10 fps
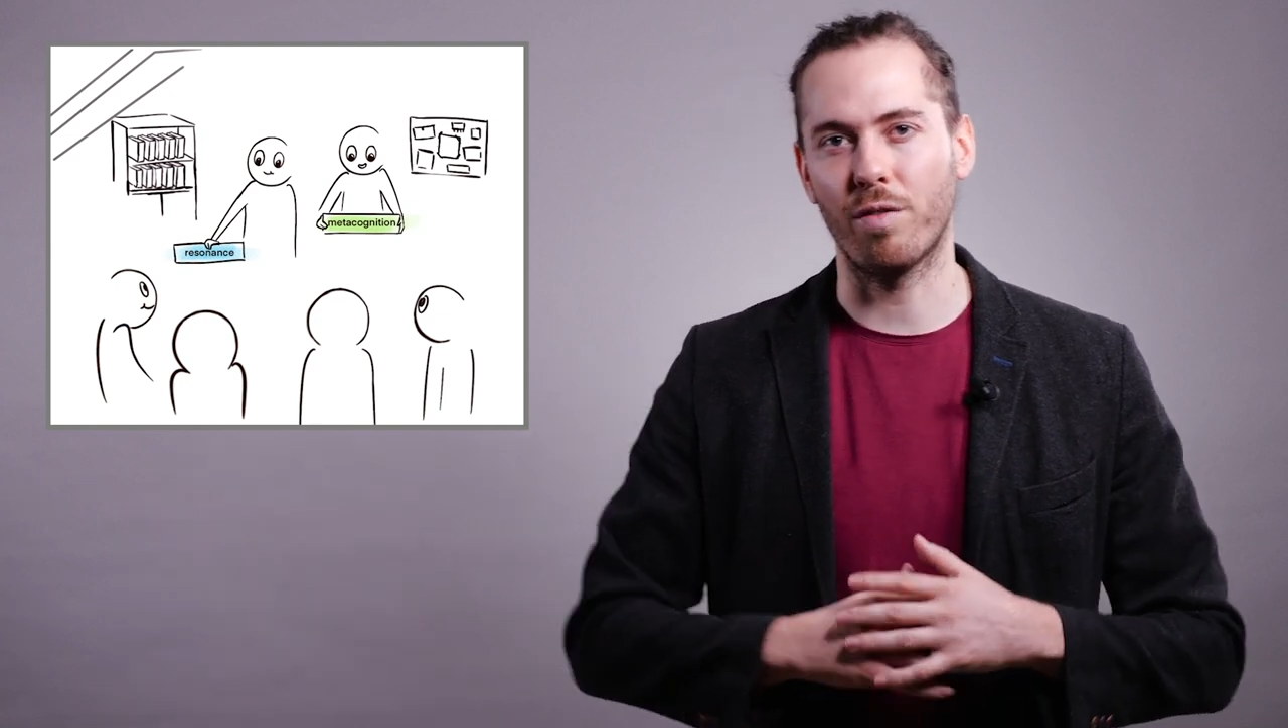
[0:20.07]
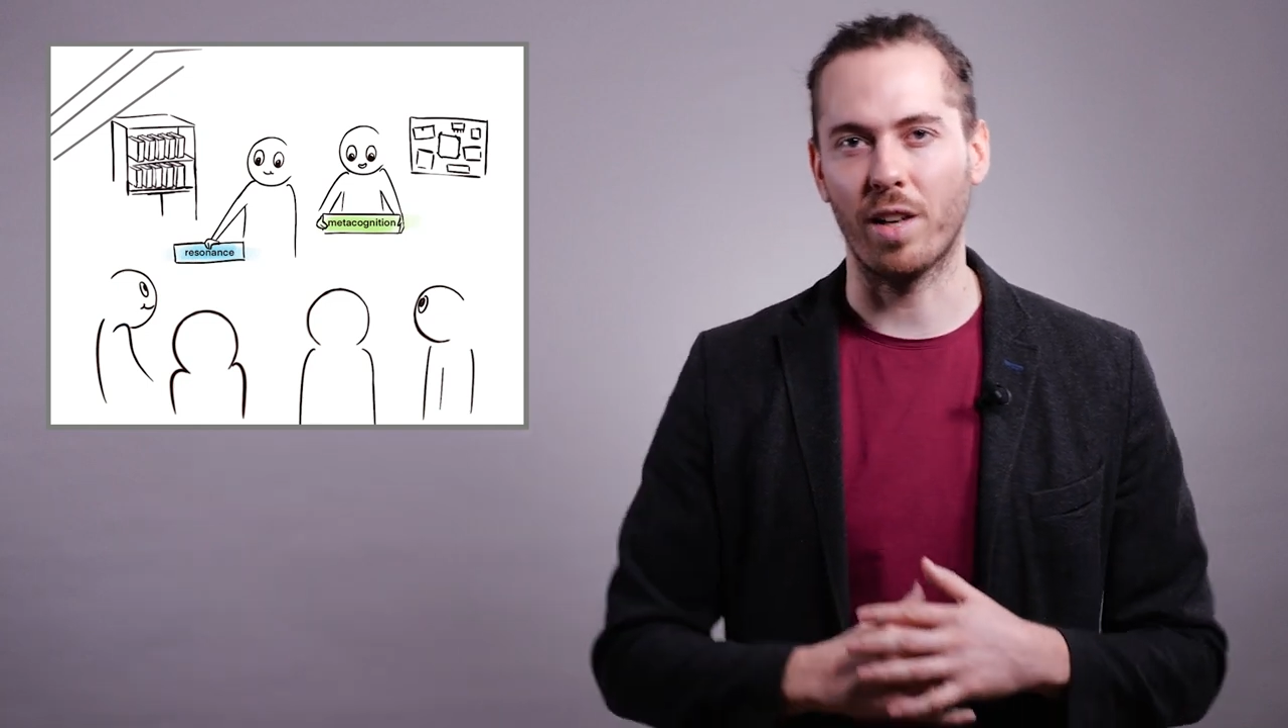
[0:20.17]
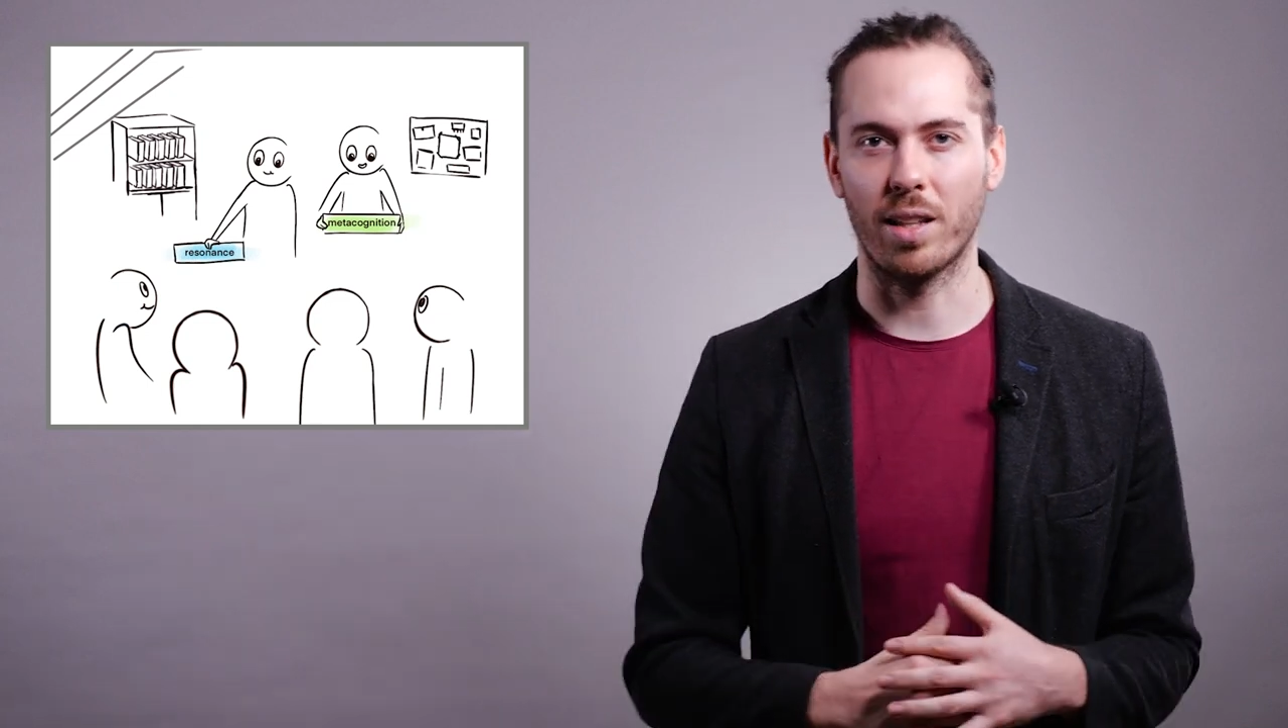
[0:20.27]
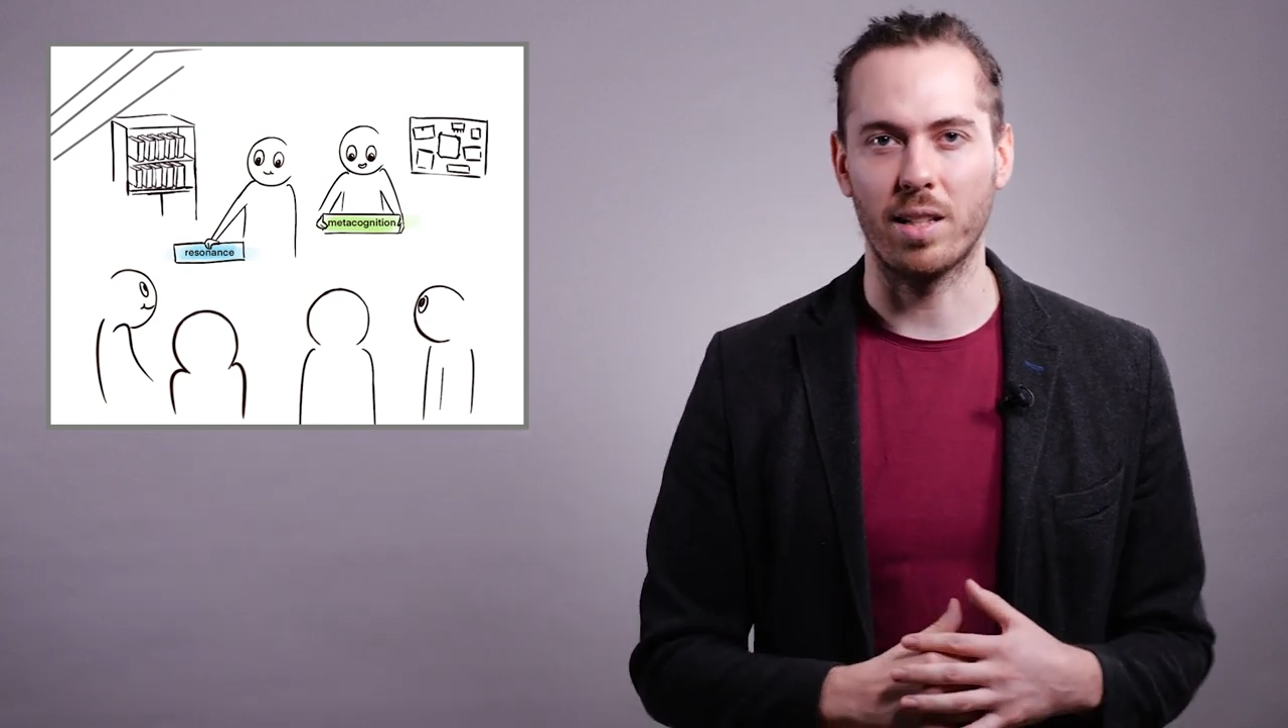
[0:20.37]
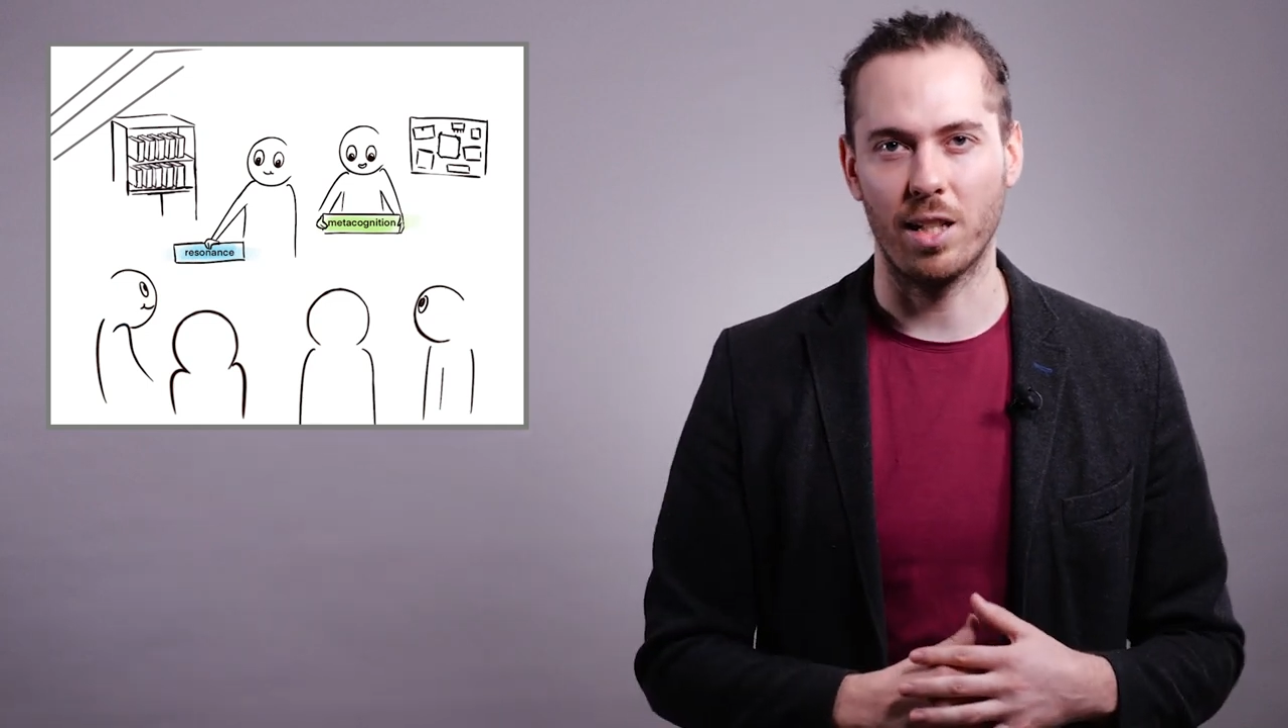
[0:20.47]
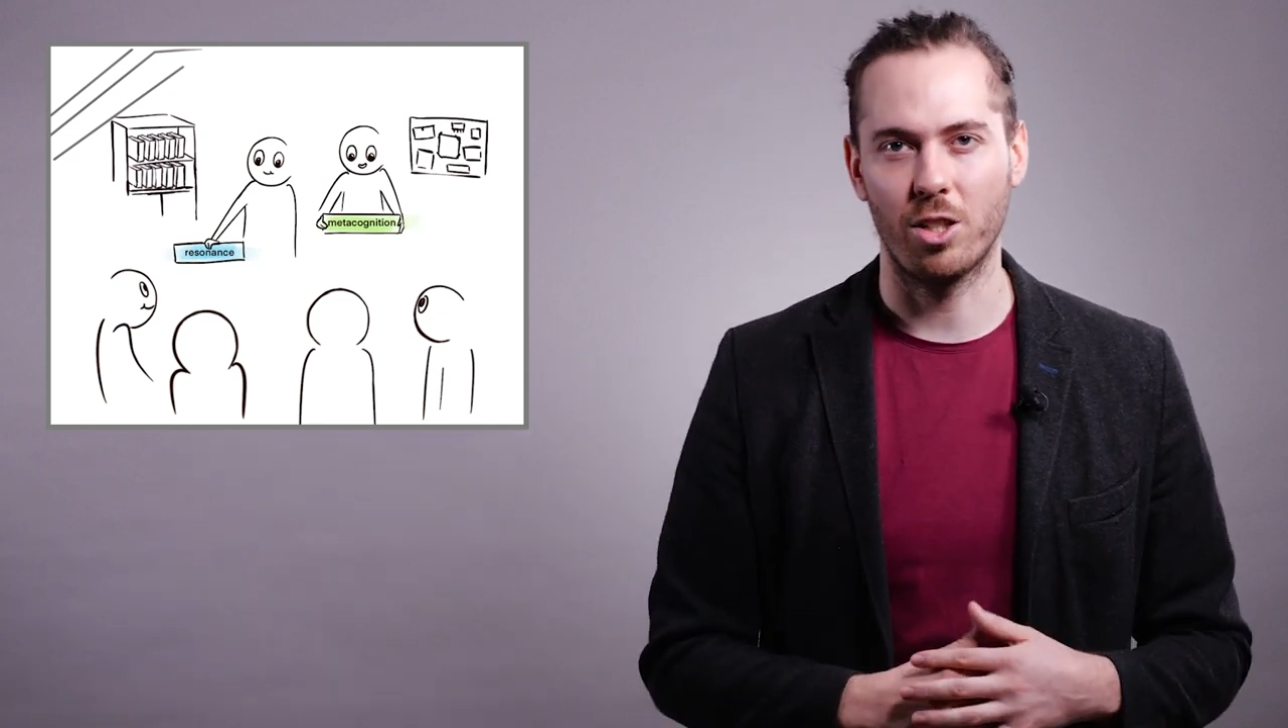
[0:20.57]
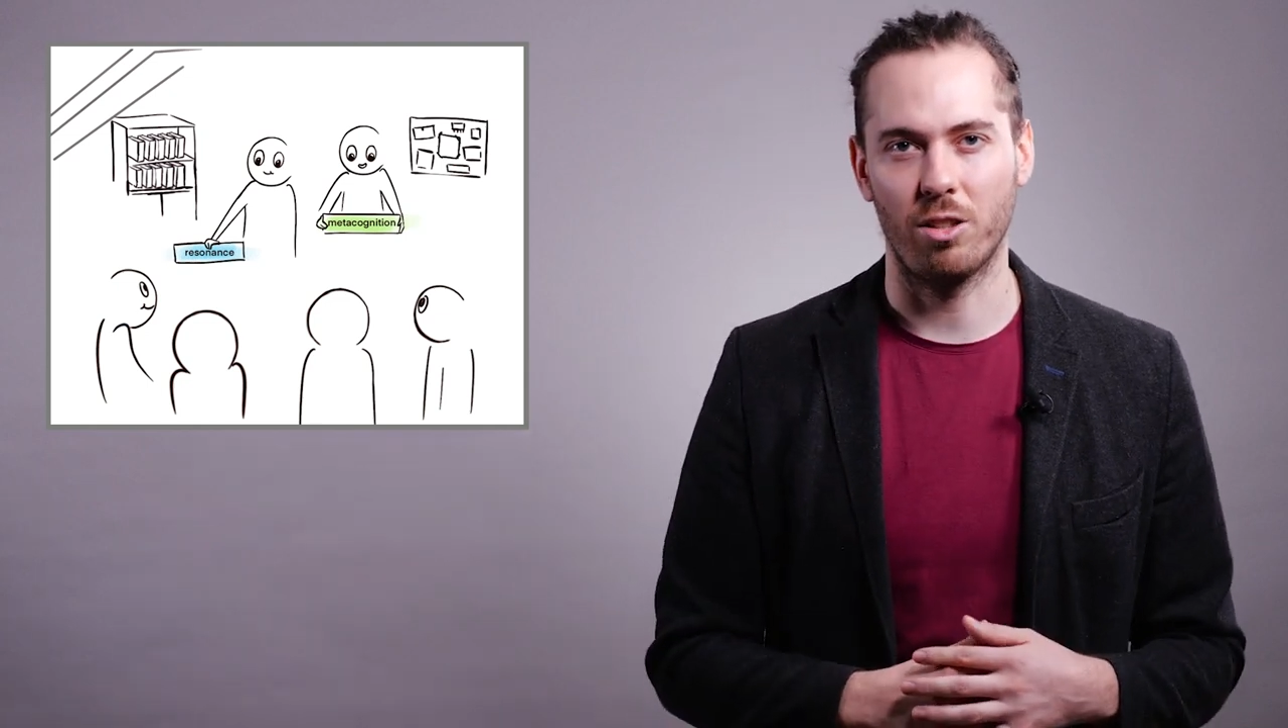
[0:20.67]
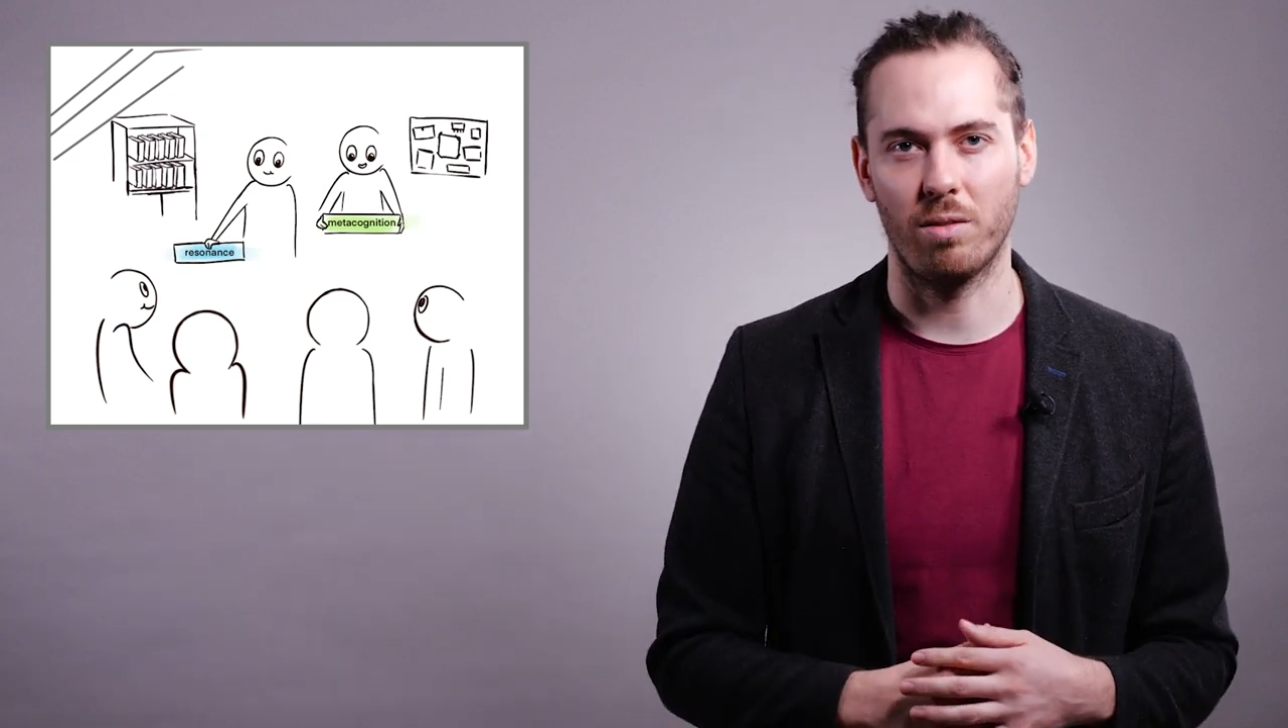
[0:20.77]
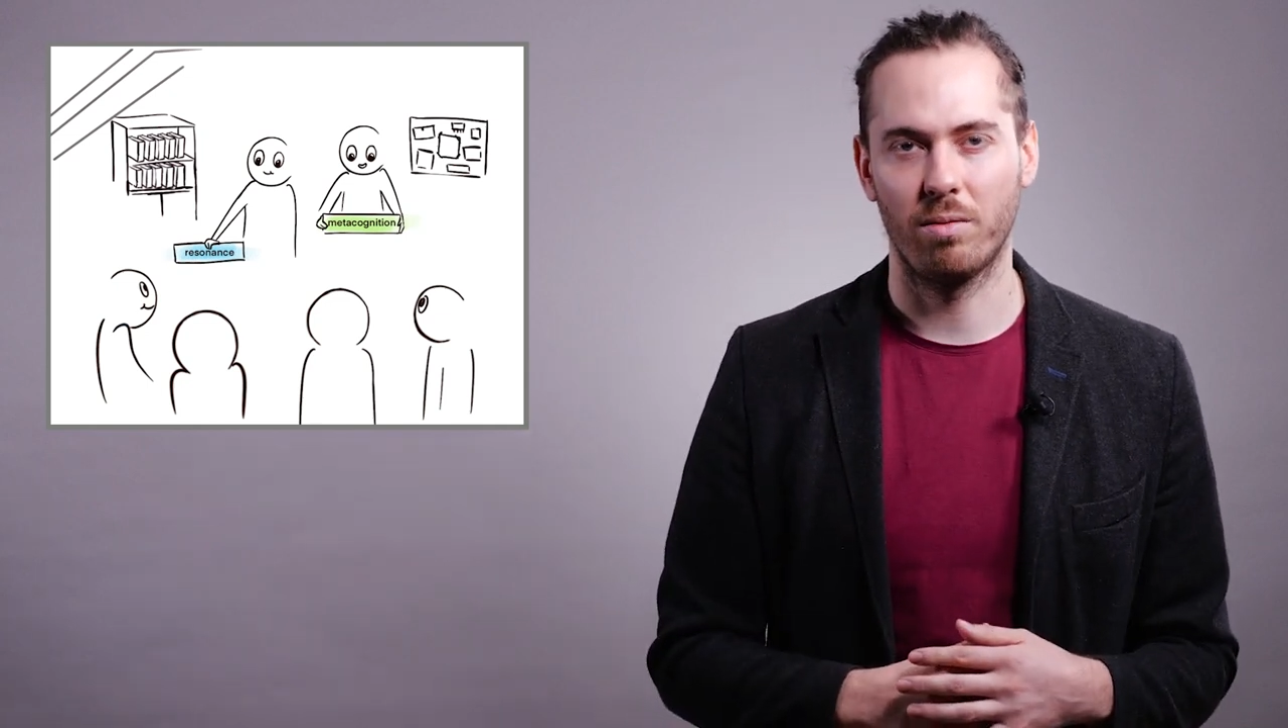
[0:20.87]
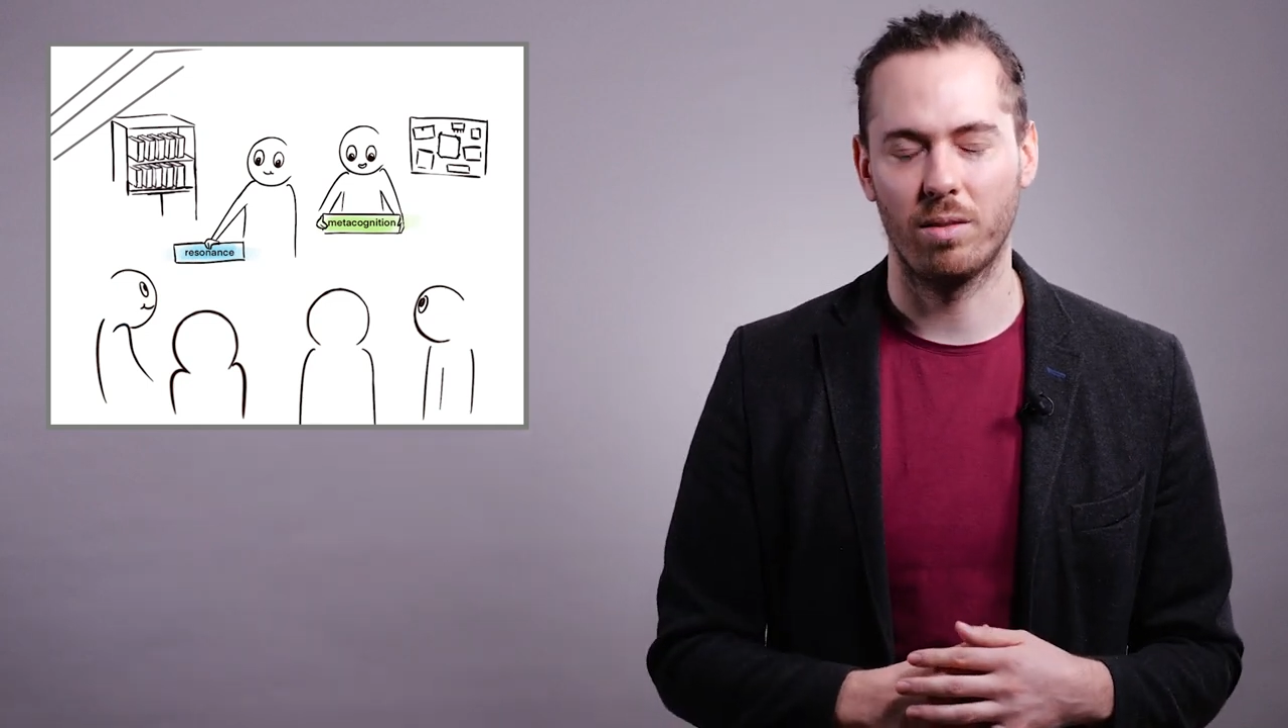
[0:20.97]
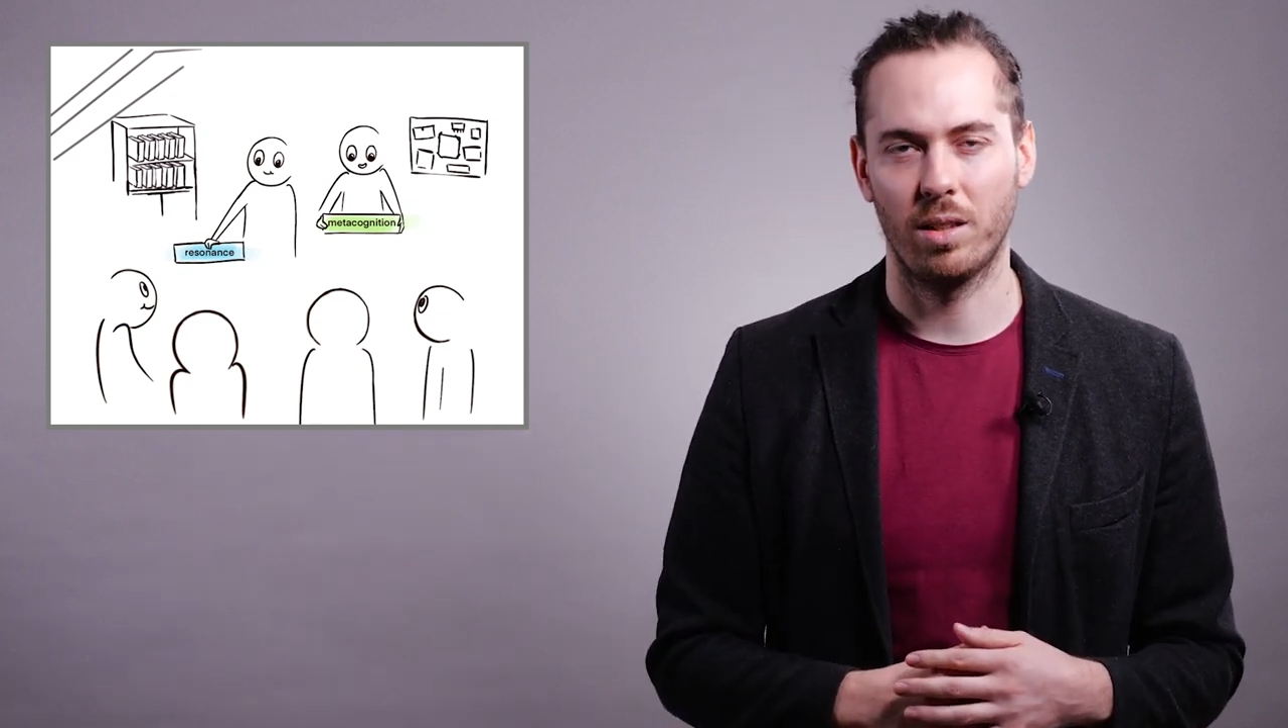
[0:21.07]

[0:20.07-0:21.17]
of validation.